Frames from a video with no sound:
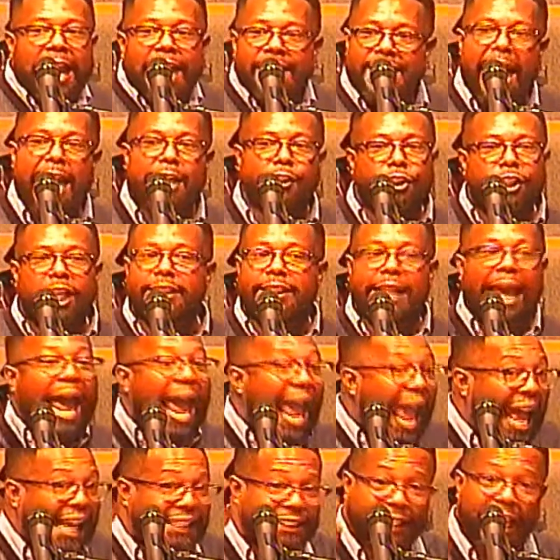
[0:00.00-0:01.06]
than just
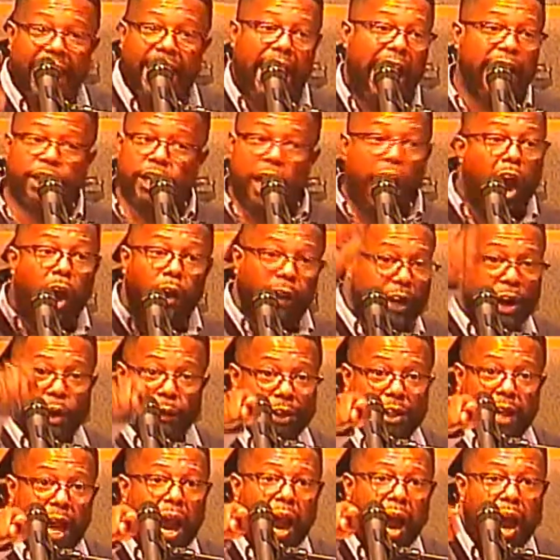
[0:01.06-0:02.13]
asking and calling
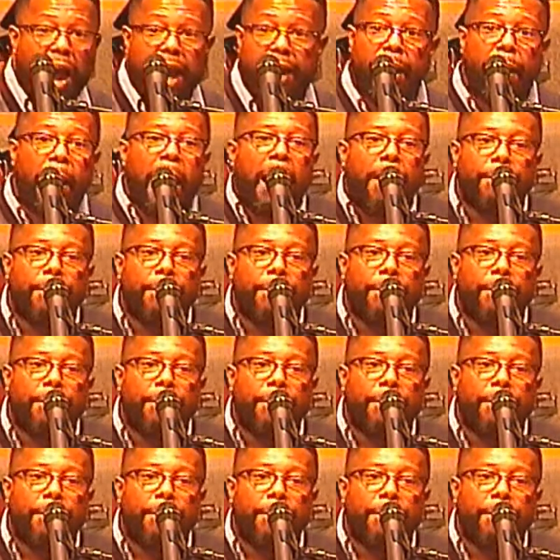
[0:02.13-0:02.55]
on God.